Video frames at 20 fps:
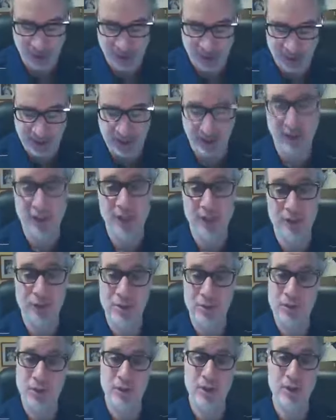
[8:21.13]
Again, uh,
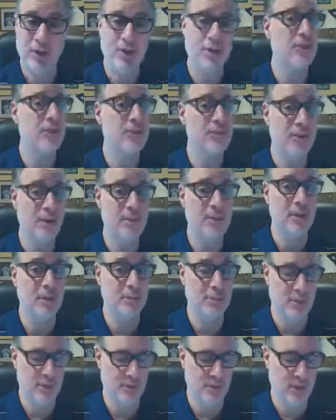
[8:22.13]
so it's only a 35-minute
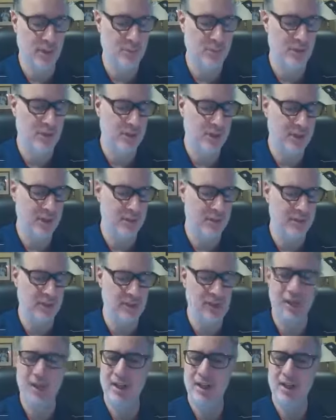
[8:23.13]
program, very
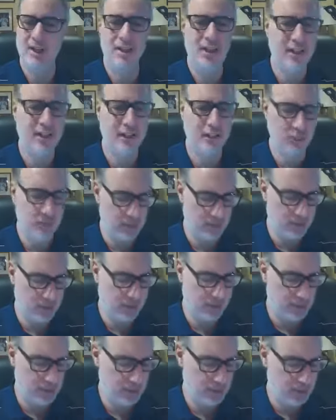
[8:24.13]
easy, a lot of great
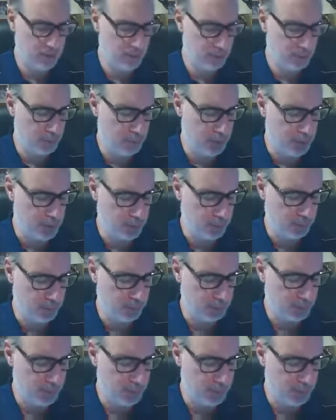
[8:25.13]
tips and good information.